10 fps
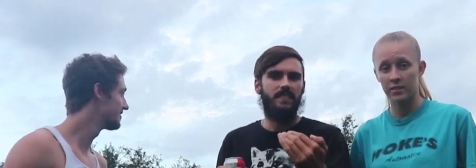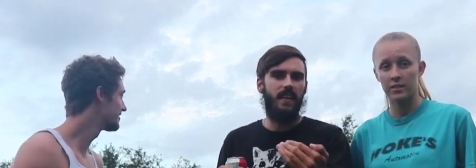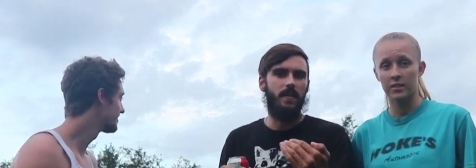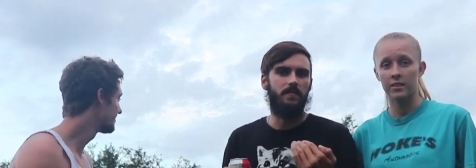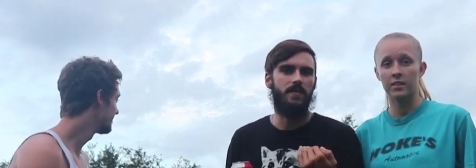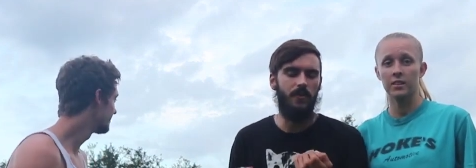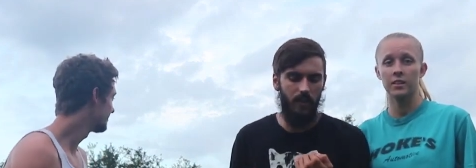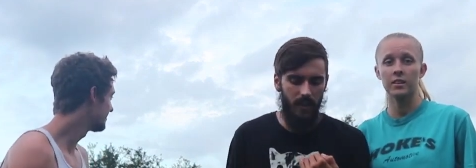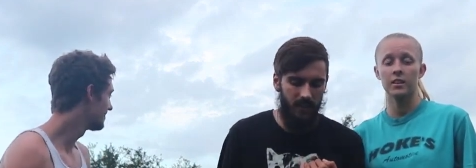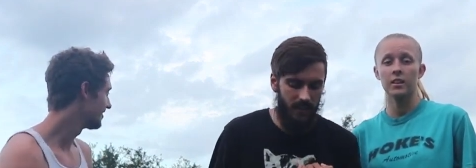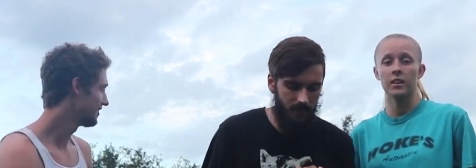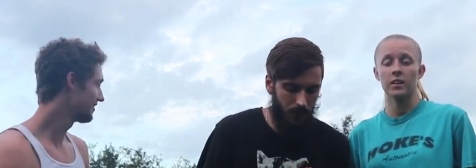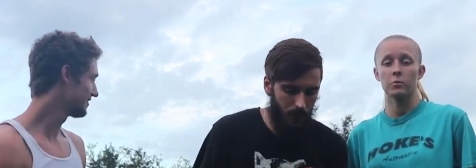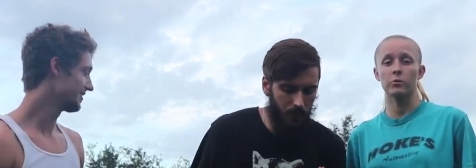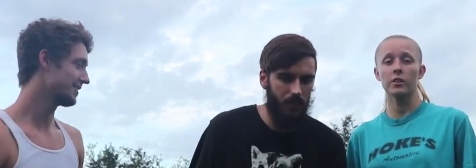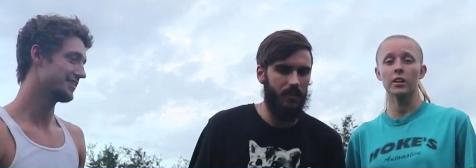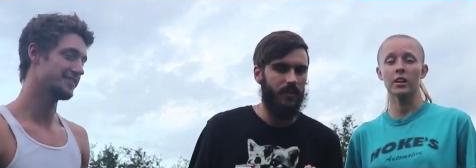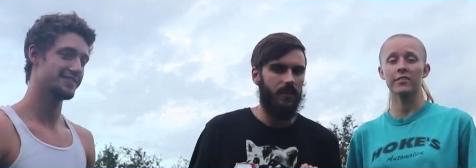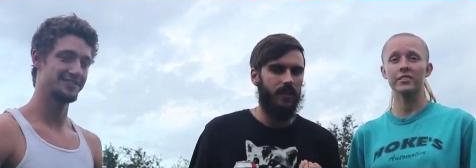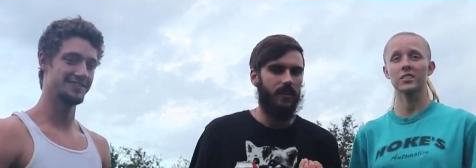Speaker 1: type deal. I, we really
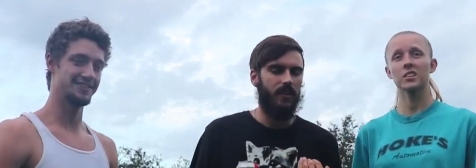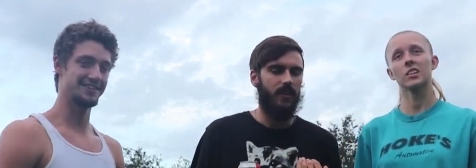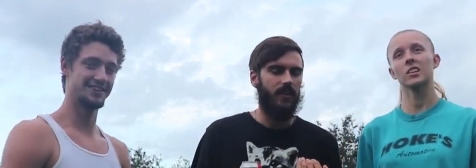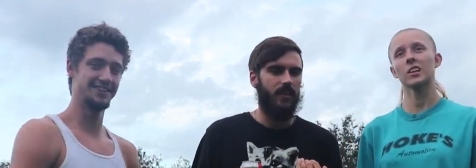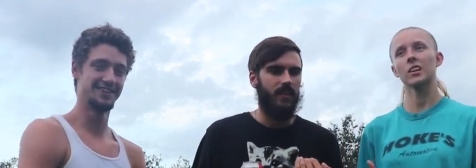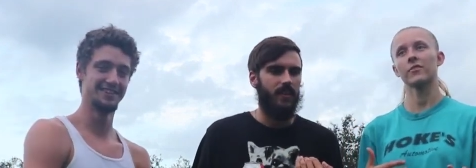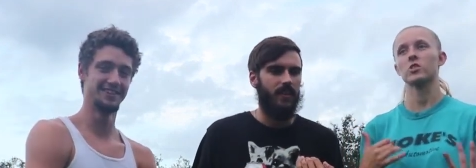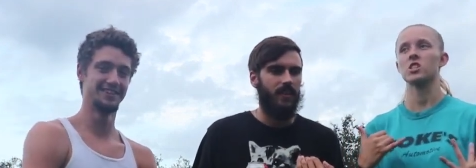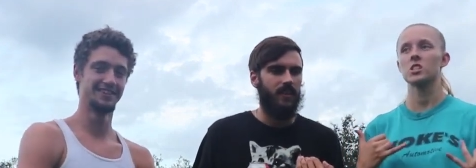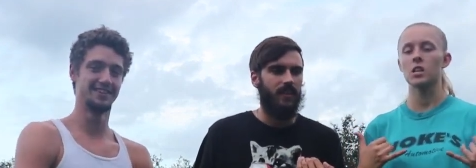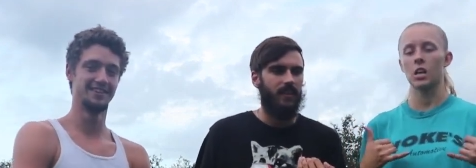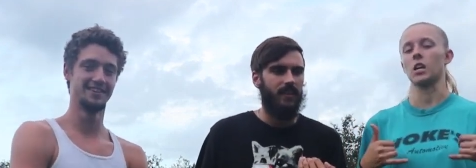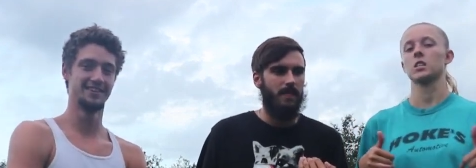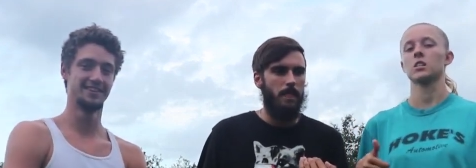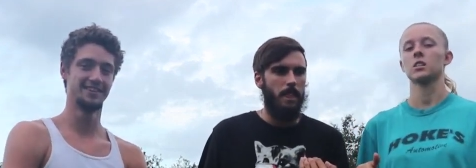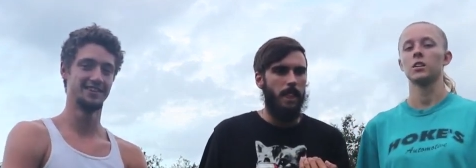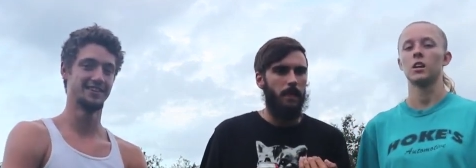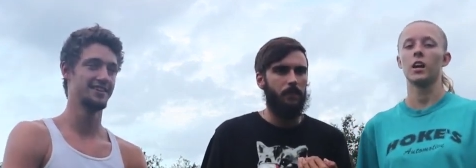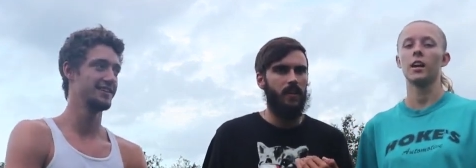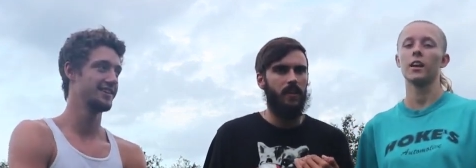breeding
Speaker 2: facility for snakes.
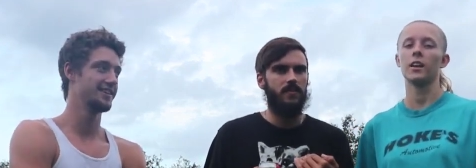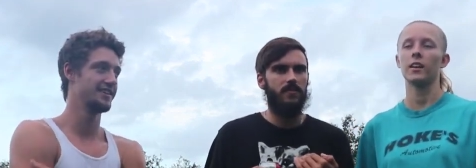yeah.